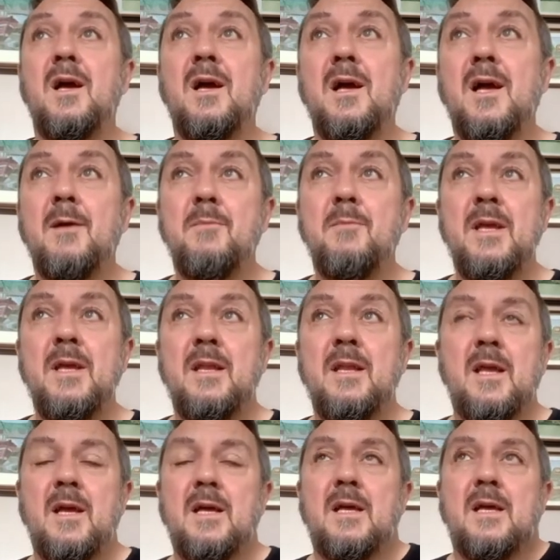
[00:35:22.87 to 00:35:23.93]
I mean,
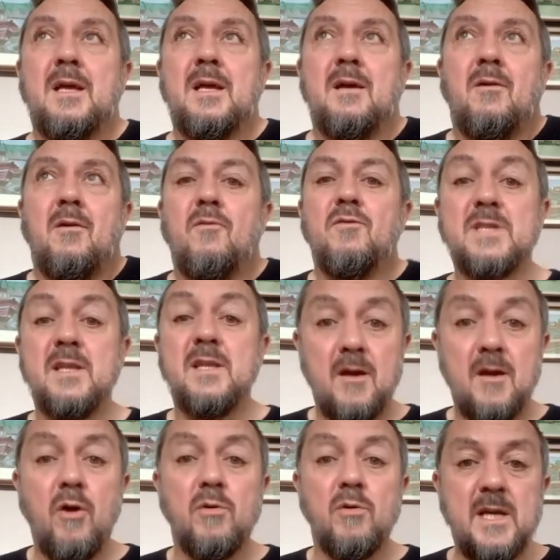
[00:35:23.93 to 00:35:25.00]
obviously that
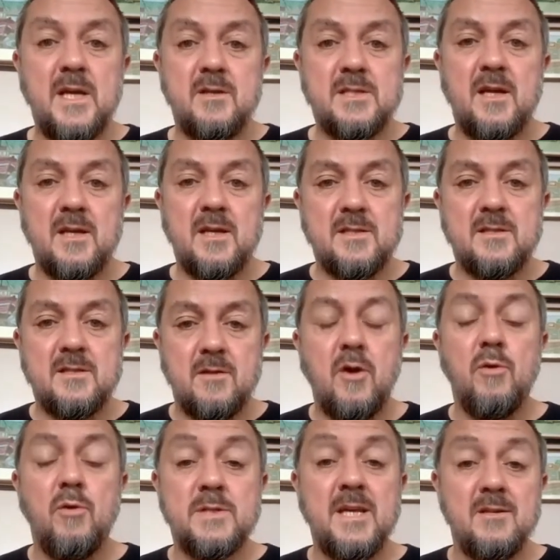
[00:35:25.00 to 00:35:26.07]
hotel
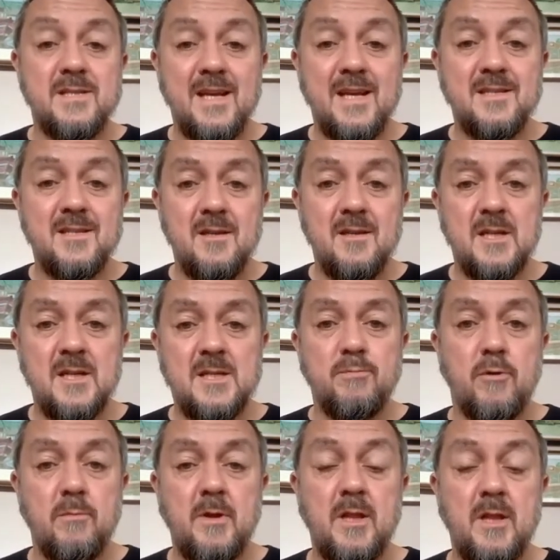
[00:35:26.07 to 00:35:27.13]
sector is
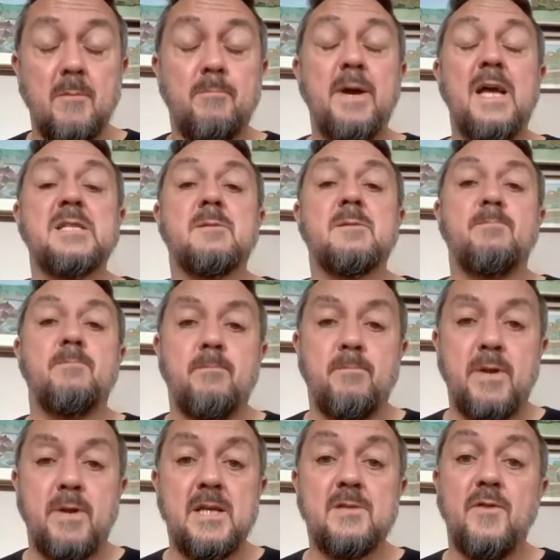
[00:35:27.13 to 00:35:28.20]
probably the best
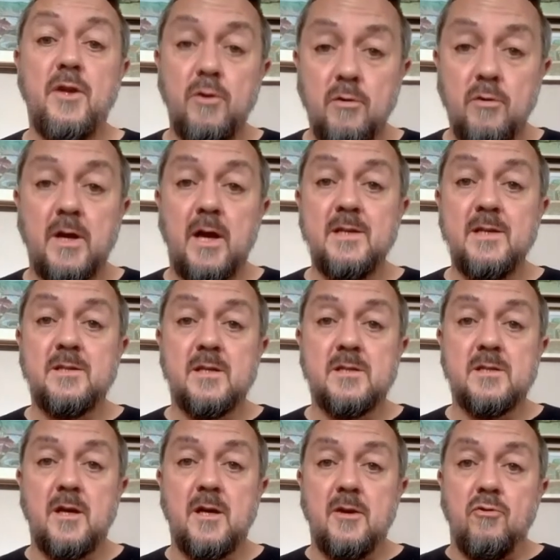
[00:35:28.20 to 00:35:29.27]
place for you guys to
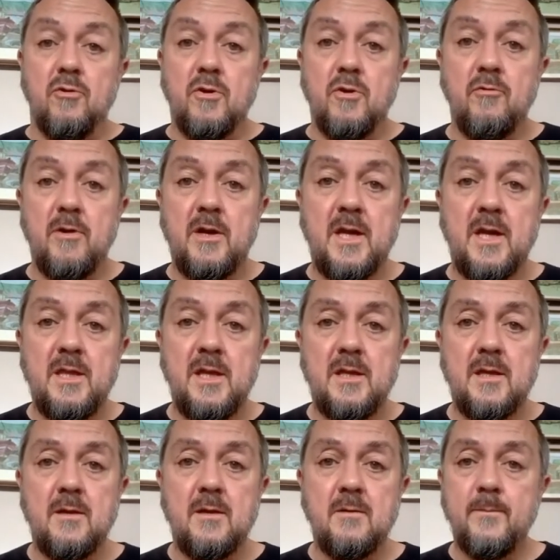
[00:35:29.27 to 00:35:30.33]
start your career, I think.
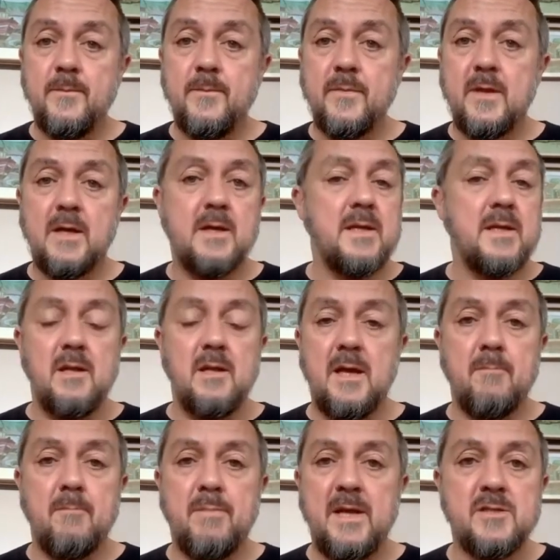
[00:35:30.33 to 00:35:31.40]
Nail
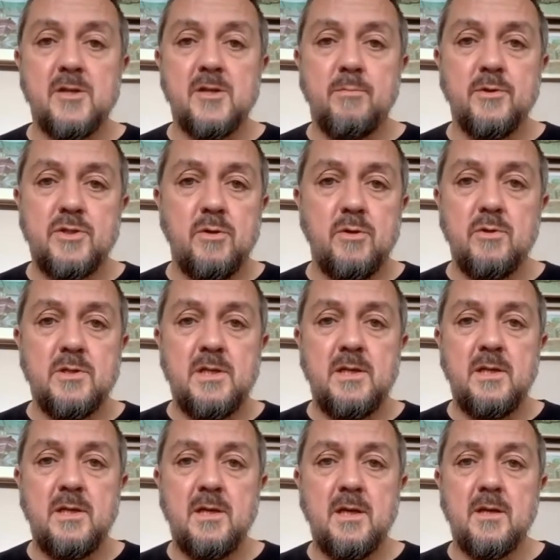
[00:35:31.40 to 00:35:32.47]
that best opportunity
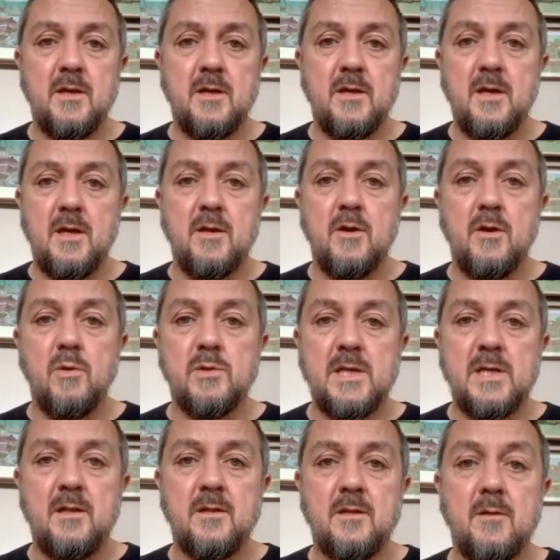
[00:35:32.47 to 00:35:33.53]
in a
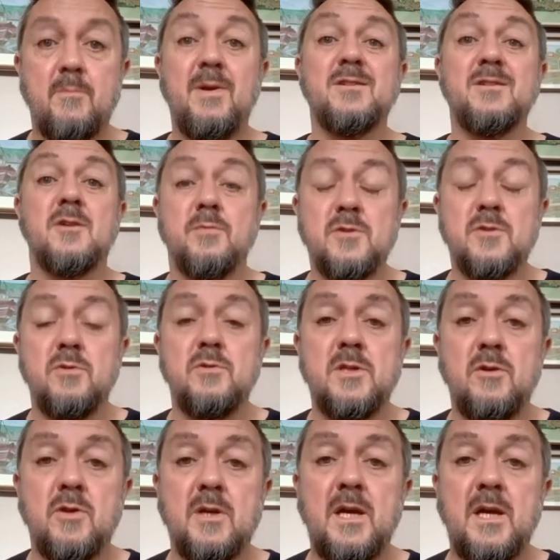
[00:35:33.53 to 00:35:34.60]
hotel, the best opportunity
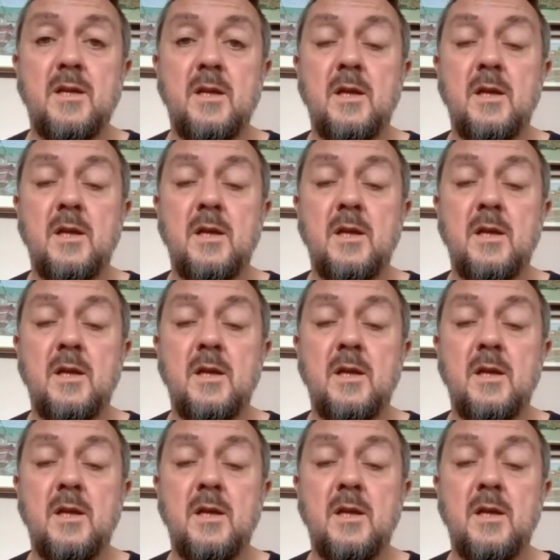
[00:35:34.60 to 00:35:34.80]
you can.